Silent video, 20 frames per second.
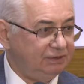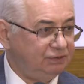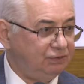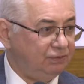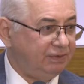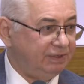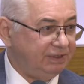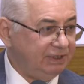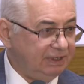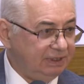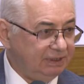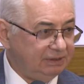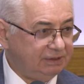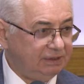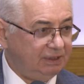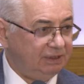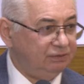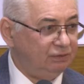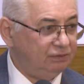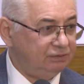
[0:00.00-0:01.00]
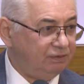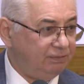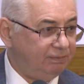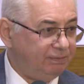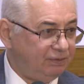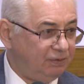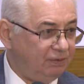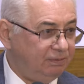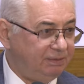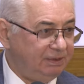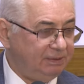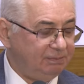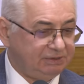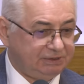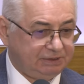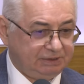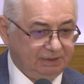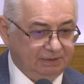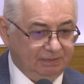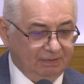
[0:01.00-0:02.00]
to create a lot of problems
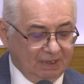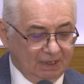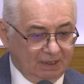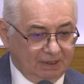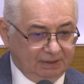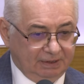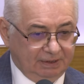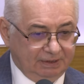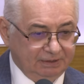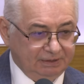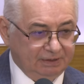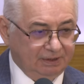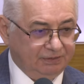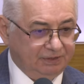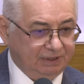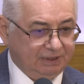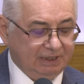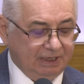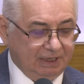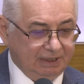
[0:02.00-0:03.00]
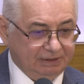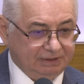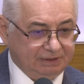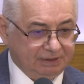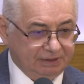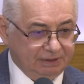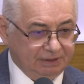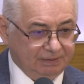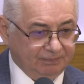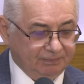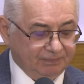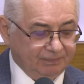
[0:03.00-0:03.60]
in the country.